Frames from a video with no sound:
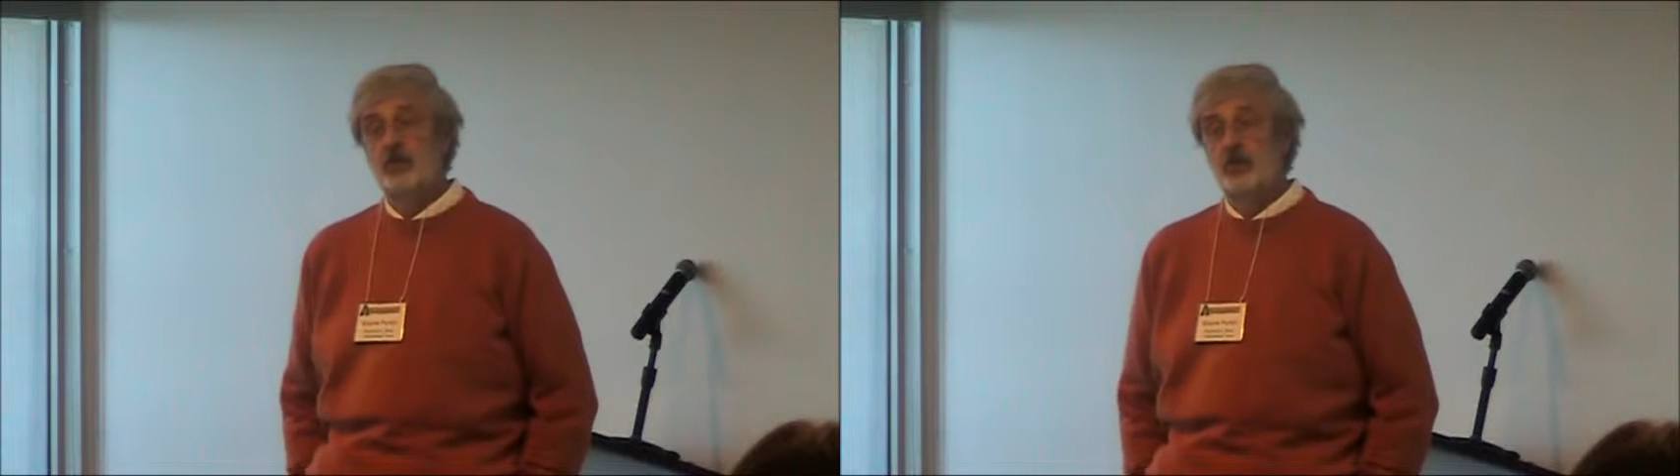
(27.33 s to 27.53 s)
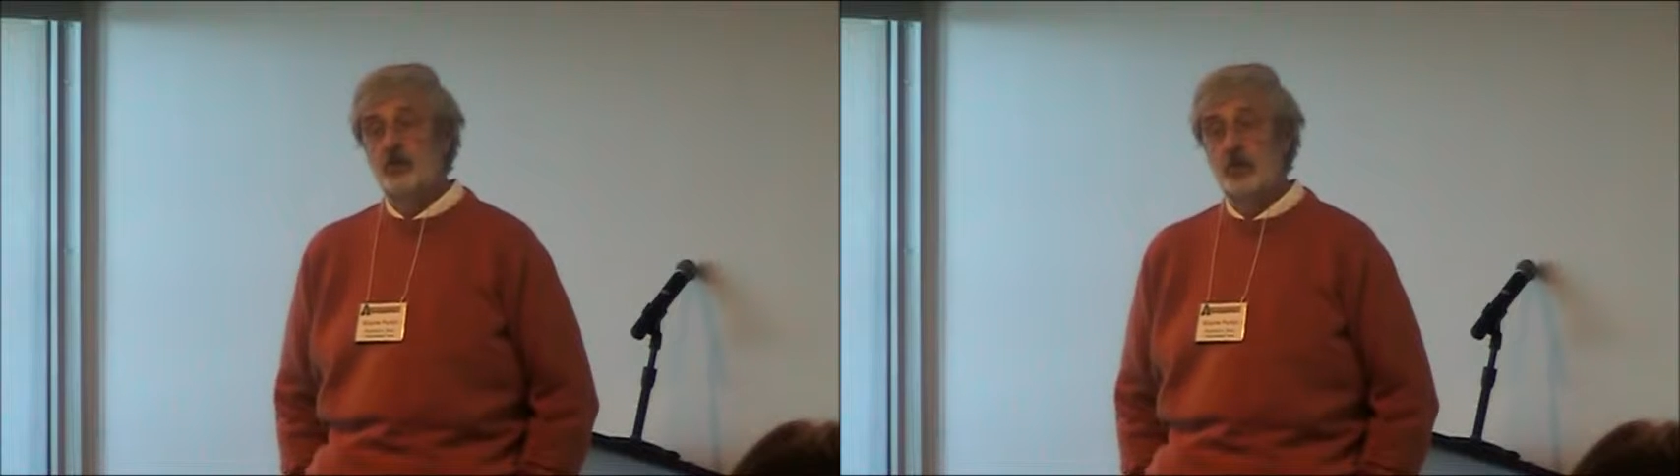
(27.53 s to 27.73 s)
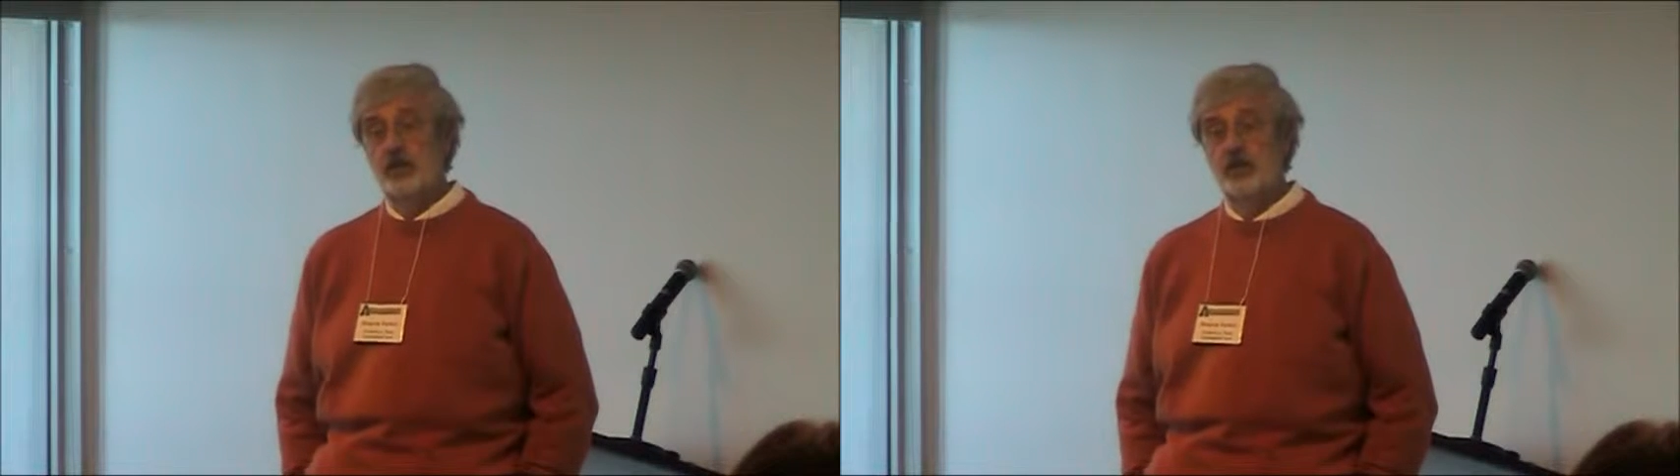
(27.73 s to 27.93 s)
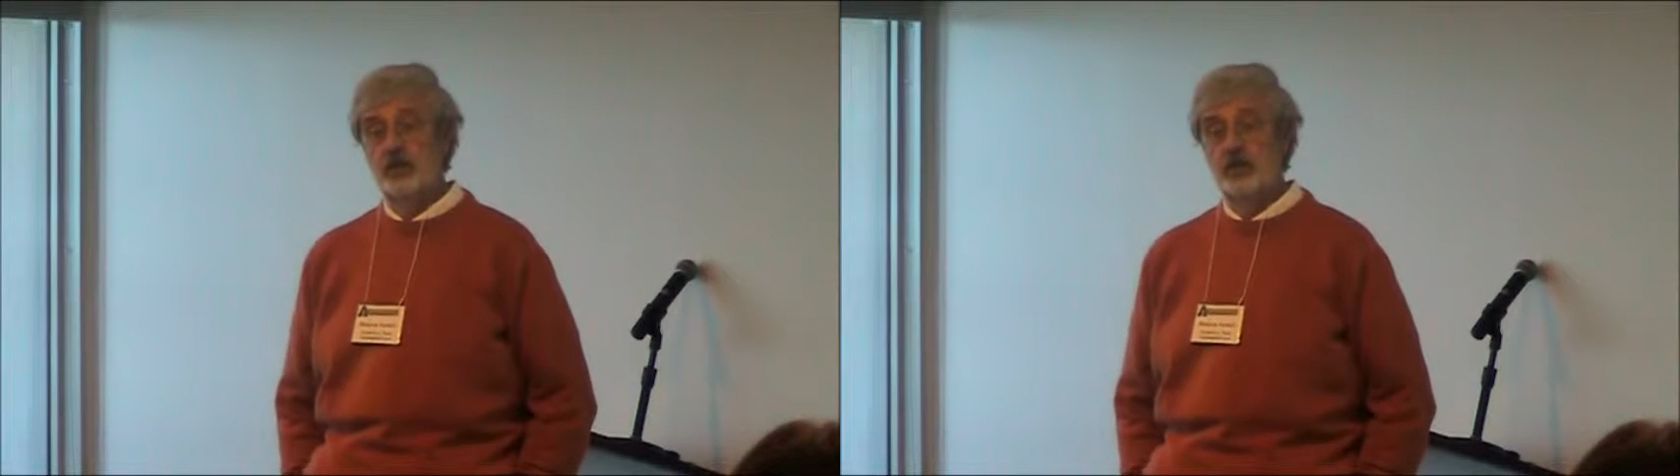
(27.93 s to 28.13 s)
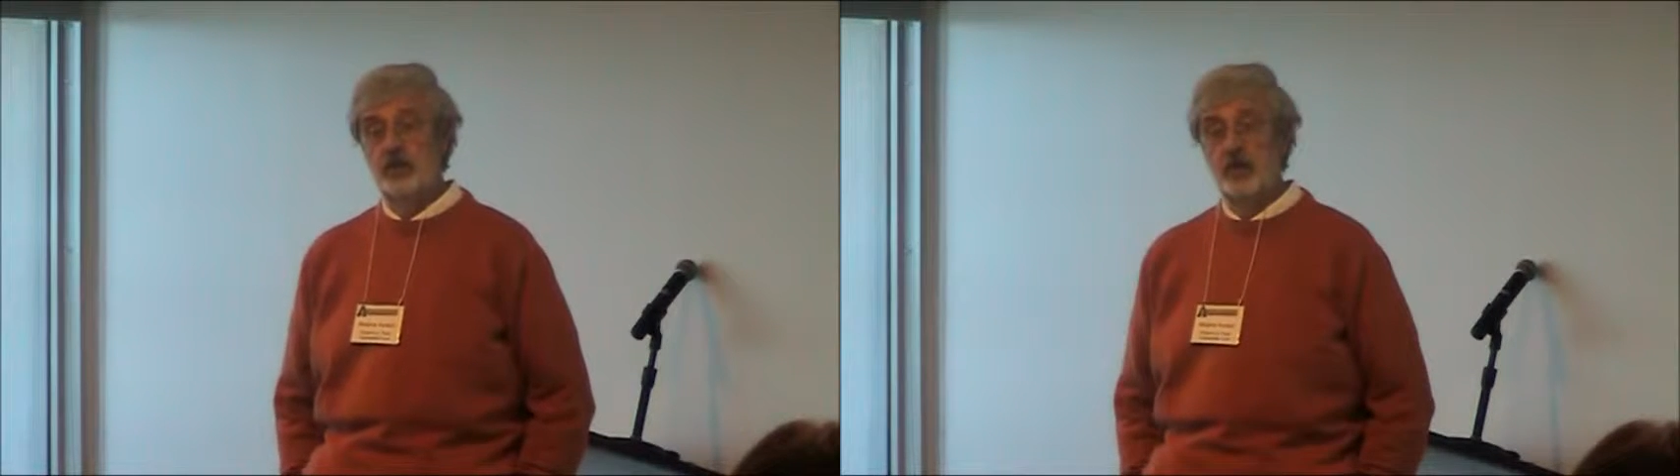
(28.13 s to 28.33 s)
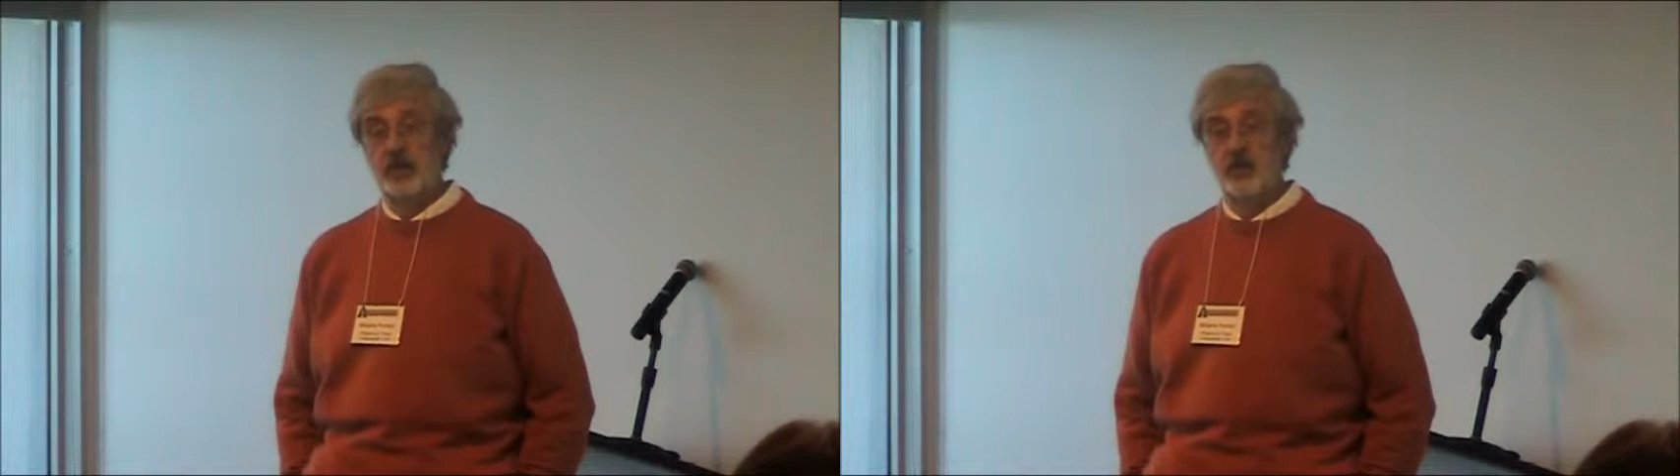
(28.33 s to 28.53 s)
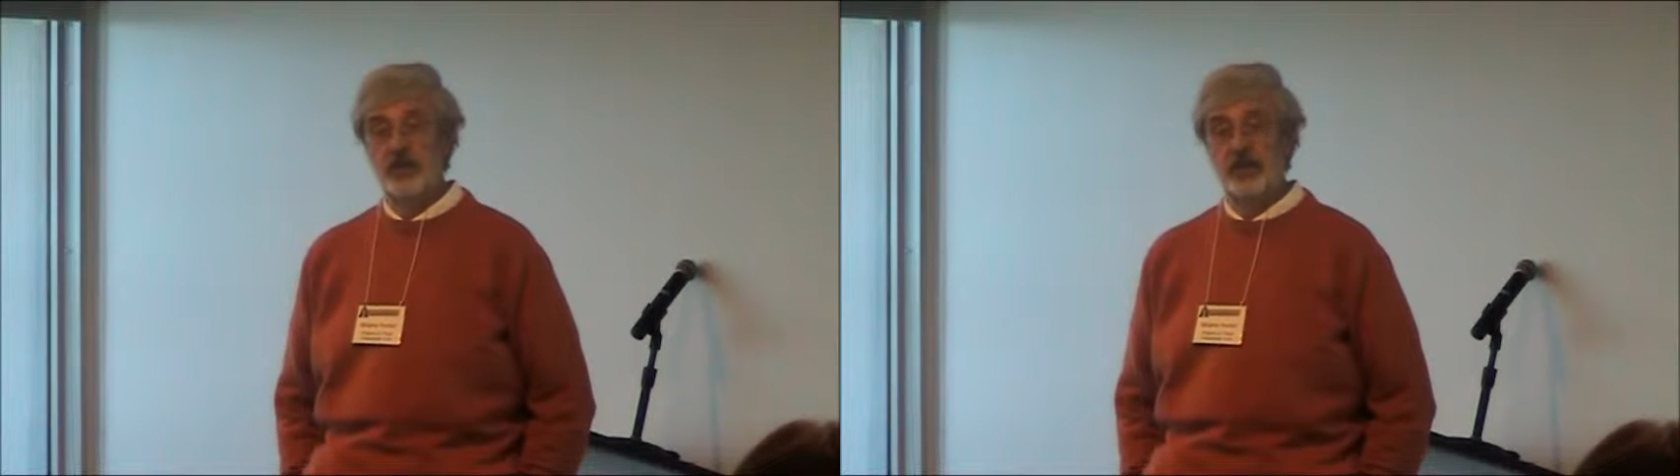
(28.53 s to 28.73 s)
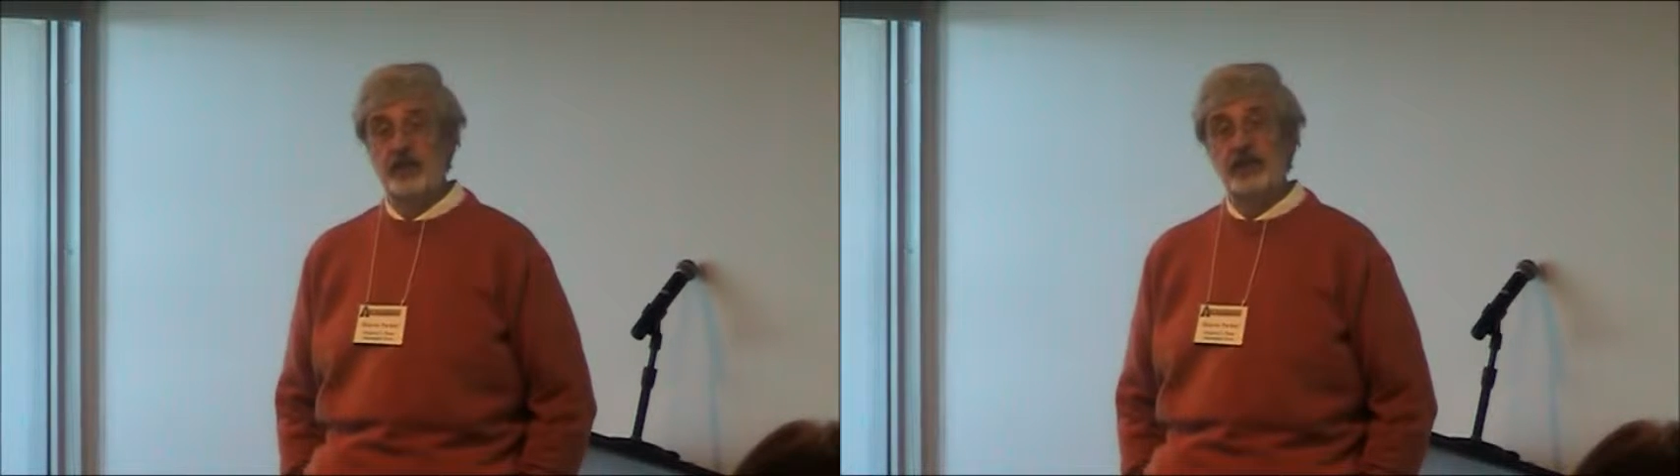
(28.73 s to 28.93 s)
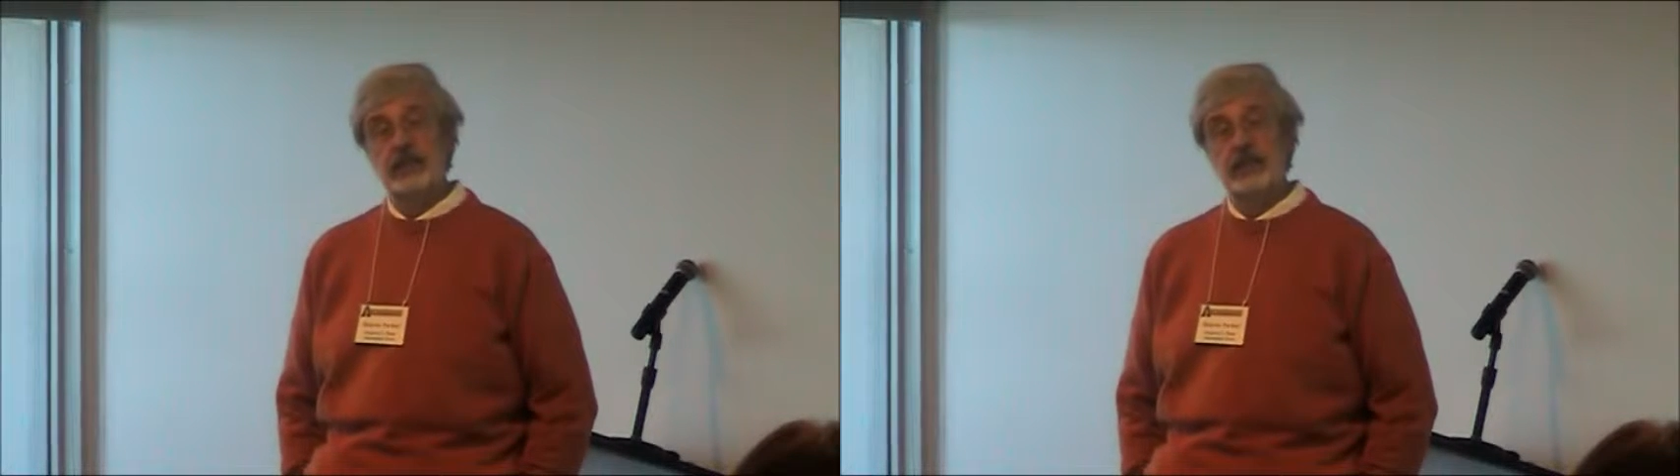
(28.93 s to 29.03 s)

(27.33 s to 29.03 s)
who spend their day playing with data,